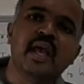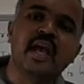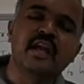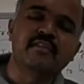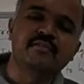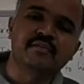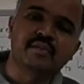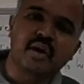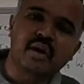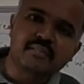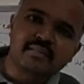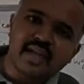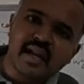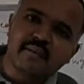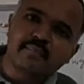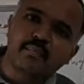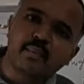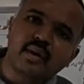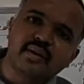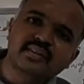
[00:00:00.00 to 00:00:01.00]
and from
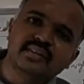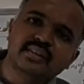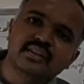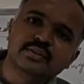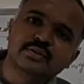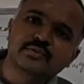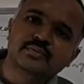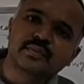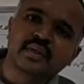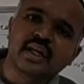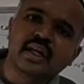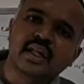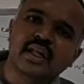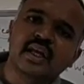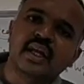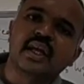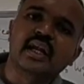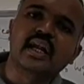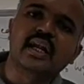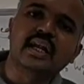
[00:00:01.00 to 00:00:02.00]
that poisonous
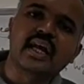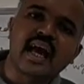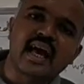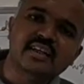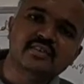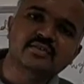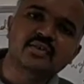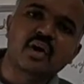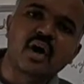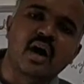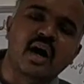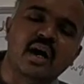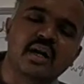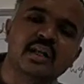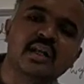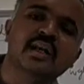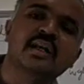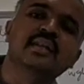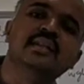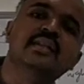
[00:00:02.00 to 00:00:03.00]
weed it has
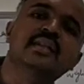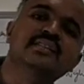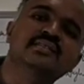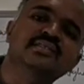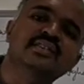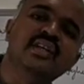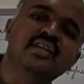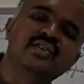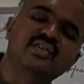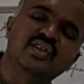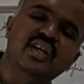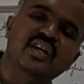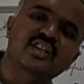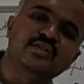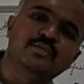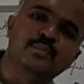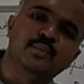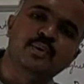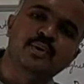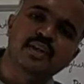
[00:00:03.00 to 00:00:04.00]
got this
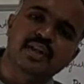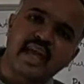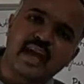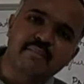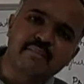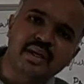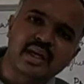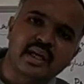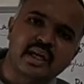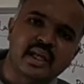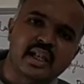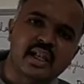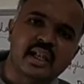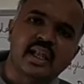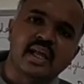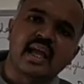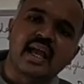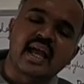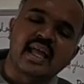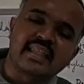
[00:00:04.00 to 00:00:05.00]
distasteful
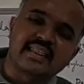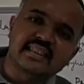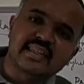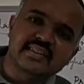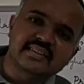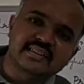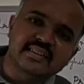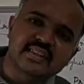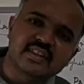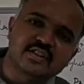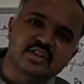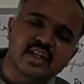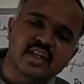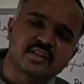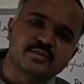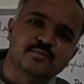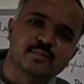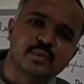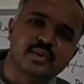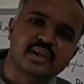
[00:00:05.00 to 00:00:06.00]
chemical, and this
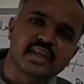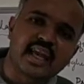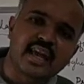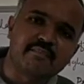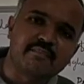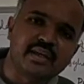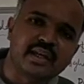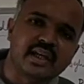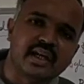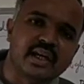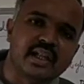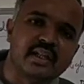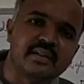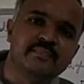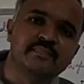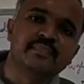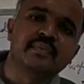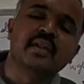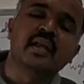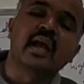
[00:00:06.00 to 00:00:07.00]
distasteful
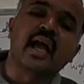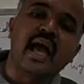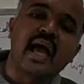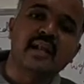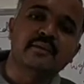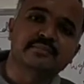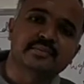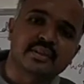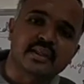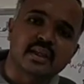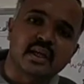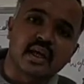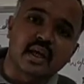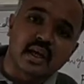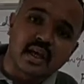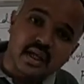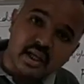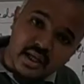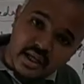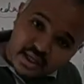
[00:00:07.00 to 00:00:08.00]
chemical helps
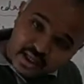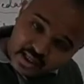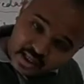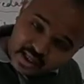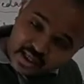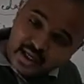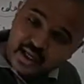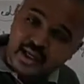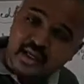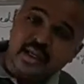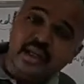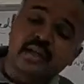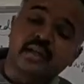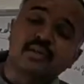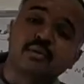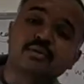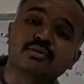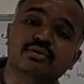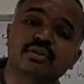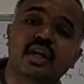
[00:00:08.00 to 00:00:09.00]

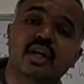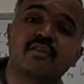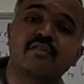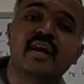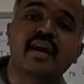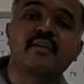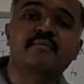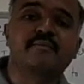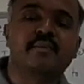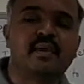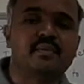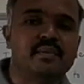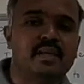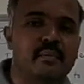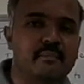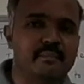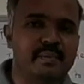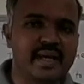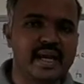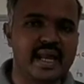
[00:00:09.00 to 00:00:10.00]
it to survive from
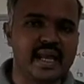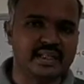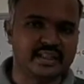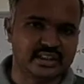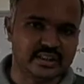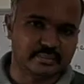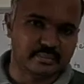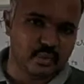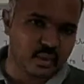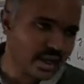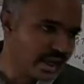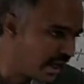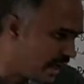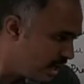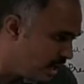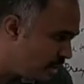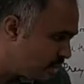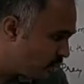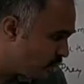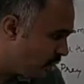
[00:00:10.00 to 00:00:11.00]
the predation.
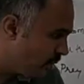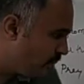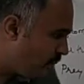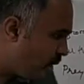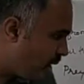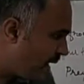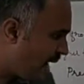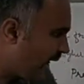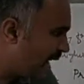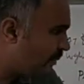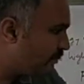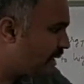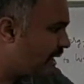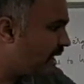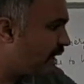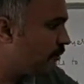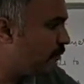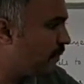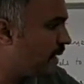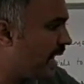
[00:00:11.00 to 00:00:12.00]
Okay, so monarch
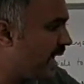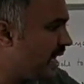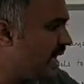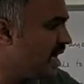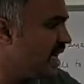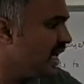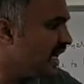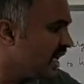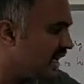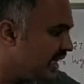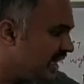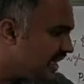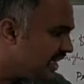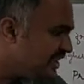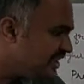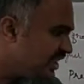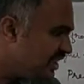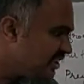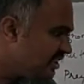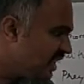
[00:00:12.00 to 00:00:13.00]
butterfly
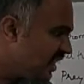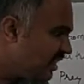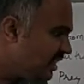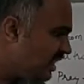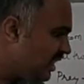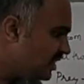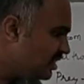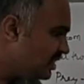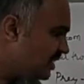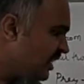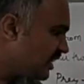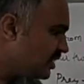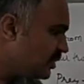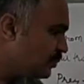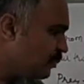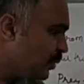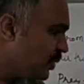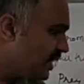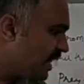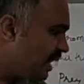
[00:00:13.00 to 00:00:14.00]
releases a
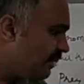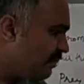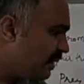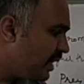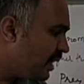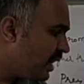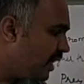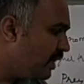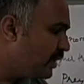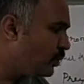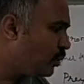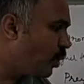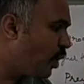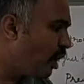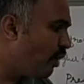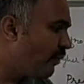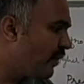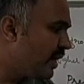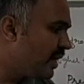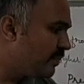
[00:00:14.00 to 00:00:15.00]
distasteful chemical to
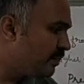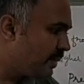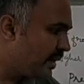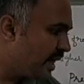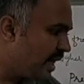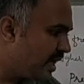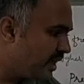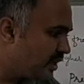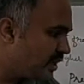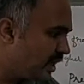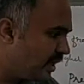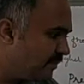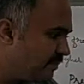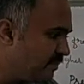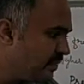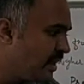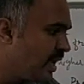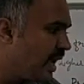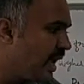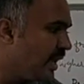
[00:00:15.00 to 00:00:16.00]
avoid
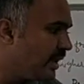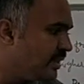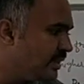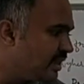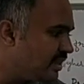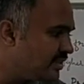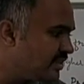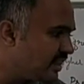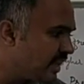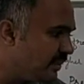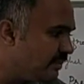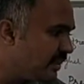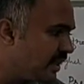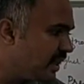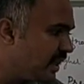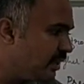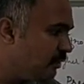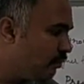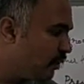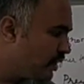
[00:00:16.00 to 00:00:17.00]
predation, and this
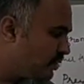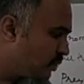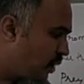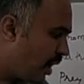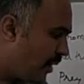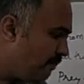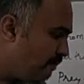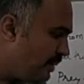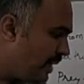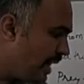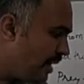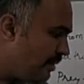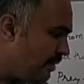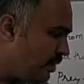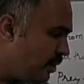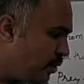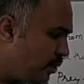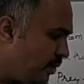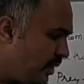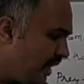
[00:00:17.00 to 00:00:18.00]
chemical was
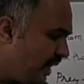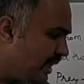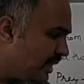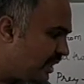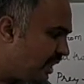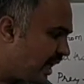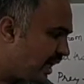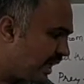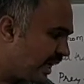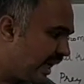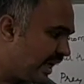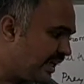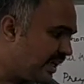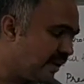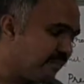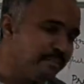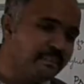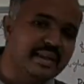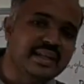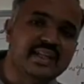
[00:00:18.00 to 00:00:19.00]
obtained during the
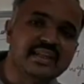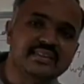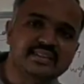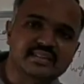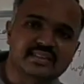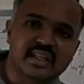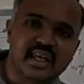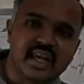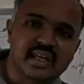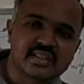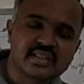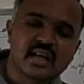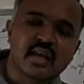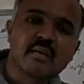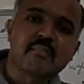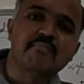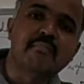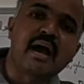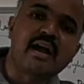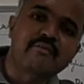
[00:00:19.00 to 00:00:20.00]
caterpillar stage
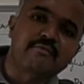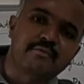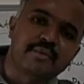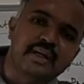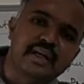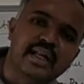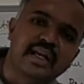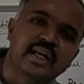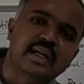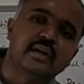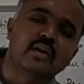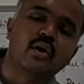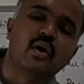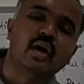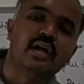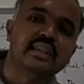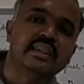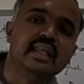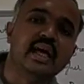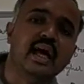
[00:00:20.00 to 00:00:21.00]
by feeding
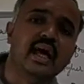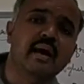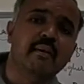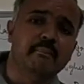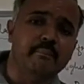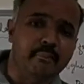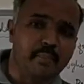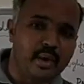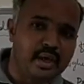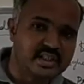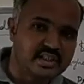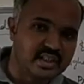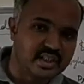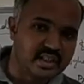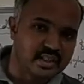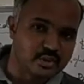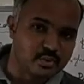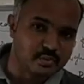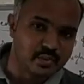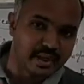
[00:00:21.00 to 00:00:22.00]
on the
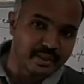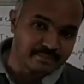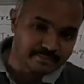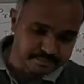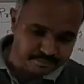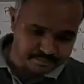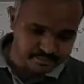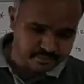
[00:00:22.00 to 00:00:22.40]
poisonous weed.